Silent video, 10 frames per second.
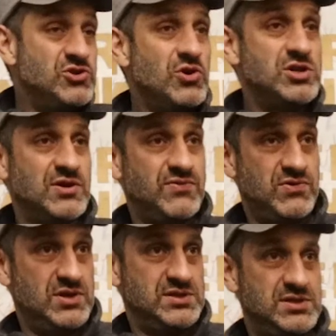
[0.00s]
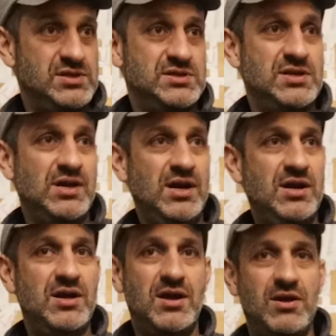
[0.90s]
in Georgia, for instance. Yeah?
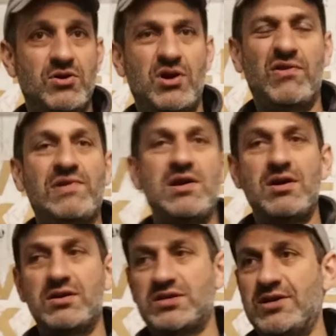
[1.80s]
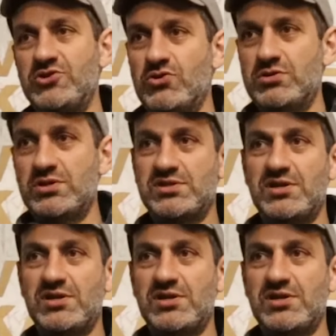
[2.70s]
Okay. Uh, you have 10 Georges